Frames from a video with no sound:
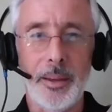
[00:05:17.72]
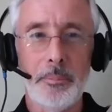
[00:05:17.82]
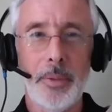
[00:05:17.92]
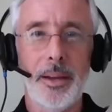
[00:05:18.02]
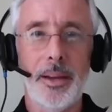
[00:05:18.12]

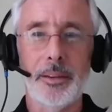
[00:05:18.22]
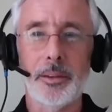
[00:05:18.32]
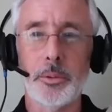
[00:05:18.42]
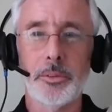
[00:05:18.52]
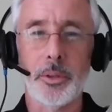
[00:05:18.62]
I'm uh,
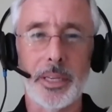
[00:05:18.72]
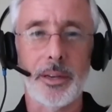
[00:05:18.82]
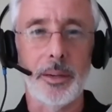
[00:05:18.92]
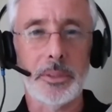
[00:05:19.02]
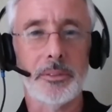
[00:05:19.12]
also a
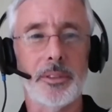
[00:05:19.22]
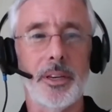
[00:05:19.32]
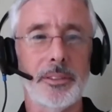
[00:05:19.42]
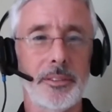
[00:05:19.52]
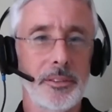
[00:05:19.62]
climate
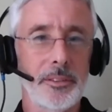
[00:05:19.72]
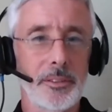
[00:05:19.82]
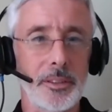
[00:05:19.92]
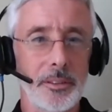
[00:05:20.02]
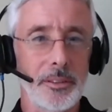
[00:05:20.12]

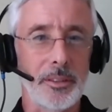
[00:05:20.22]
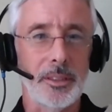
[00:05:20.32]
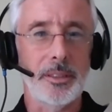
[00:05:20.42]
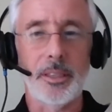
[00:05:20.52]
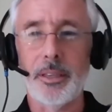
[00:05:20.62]
scientist at
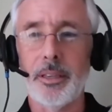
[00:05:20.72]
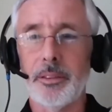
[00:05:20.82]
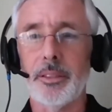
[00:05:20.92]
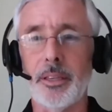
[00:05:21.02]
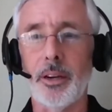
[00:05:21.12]
the at
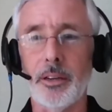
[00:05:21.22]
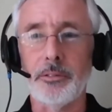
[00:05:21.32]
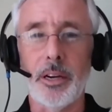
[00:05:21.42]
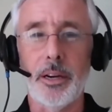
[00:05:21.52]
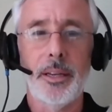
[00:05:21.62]
the
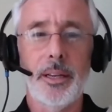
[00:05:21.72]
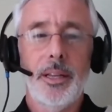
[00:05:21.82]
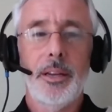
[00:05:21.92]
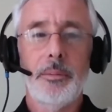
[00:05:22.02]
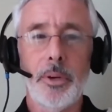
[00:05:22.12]
IRI.
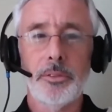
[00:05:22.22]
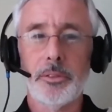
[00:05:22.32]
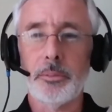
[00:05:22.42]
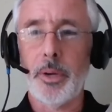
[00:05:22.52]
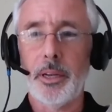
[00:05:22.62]

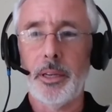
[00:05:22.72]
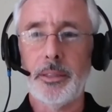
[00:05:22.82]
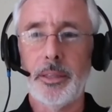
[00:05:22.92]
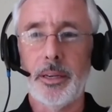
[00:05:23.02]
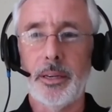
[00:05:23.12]
Most of my
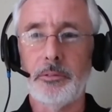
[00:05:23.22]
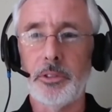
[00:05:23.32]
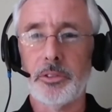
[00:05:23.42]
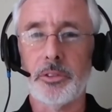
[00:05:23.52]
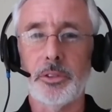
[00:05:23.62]
uh,
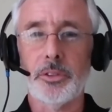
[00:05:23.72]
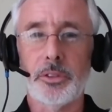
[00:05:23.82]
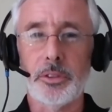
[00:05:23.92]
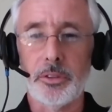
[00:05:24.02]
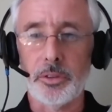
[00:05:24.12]

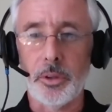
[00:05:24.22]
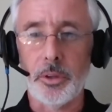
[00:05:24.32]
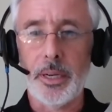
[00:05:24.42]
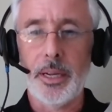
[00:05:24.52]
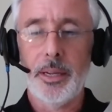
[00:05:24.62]
research is
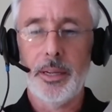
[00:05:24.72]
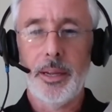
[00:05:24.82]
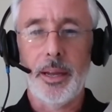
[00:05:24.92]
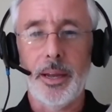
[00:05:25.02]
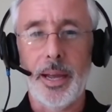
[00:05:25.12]
on
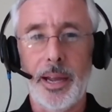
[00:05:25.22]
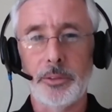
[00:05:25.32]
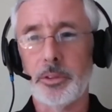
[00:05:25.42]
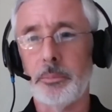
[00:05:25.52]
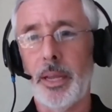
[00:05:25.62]
uh,
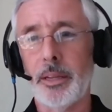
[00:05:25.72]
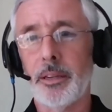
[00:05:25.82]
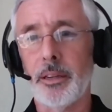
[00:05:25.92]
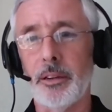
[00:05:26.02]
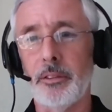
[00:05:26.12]
how to
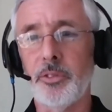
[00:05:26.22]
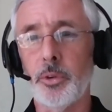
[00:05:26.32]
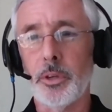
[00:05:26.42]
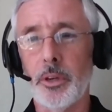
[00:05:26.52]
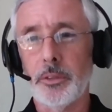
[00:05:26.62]
make uh,
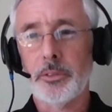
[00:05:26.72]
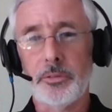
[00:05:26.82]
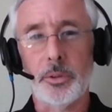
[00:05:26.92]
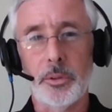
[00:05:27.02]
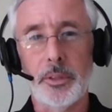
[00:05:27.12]
forecasts
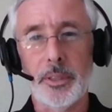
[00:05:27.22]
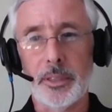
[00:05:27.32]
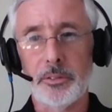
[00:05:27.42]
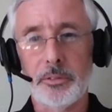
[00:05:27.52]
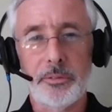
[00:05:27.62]
for the
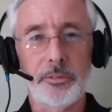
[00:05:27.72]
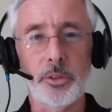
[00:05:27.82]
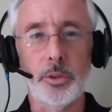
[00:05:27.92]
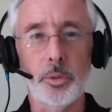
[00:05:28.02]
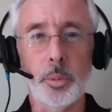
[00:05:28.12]
next
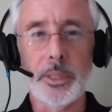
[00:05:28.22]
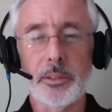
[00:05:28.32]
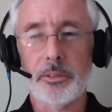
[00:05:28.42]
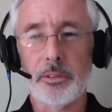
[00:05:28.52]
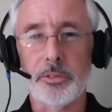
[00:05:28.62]
few
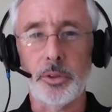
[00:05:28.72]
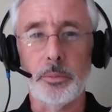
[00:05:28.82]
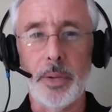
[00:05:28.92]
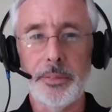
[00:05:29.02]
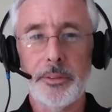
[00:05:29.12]
weeks to
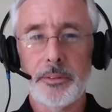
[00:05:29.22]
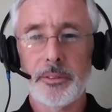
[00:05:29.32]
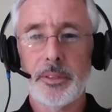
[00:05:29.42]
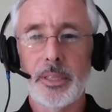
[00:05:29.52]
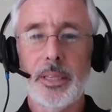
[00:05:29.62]
few
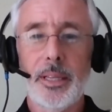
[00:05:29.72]
months,